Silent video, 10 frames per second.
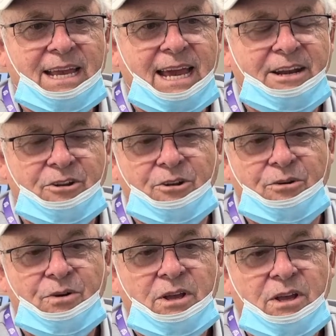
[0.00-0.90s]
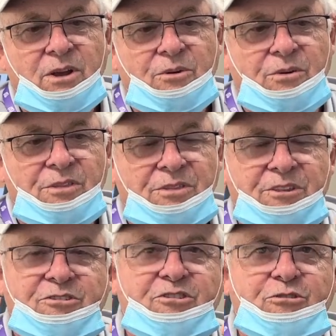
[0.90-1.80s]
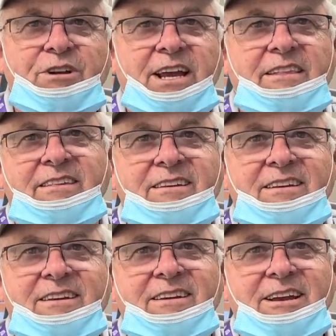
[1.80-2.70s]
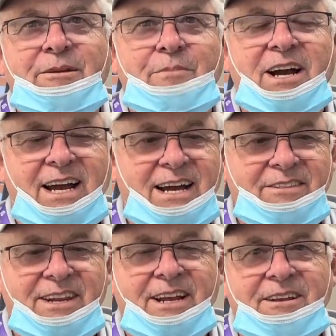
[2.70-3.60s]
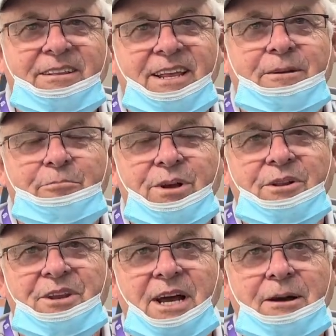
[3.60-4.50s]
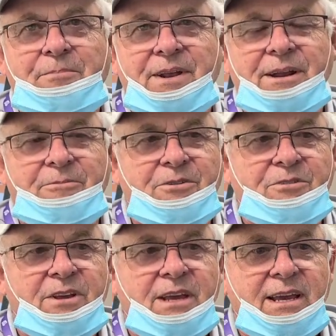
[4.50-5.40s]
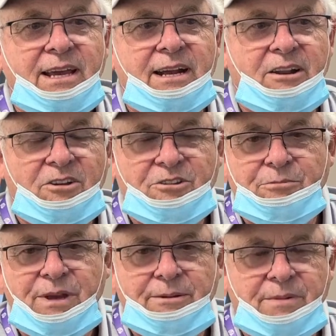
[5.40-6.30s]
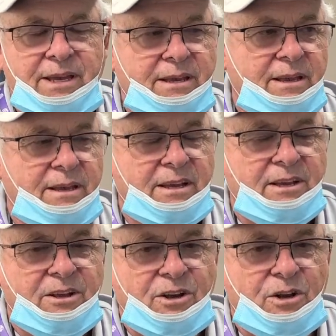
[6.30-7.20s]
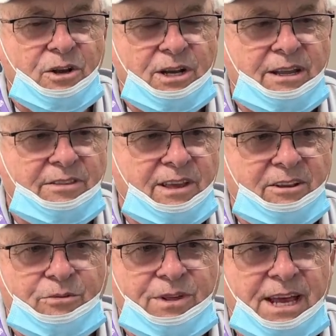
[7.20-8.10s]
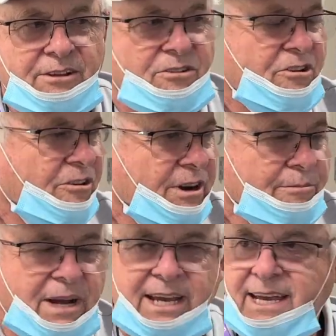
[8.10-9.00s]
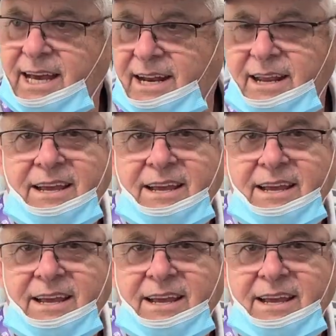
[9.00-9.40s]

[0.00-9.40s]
had to do with the strength in my eye that it built up, and it also made me look at things without turning my head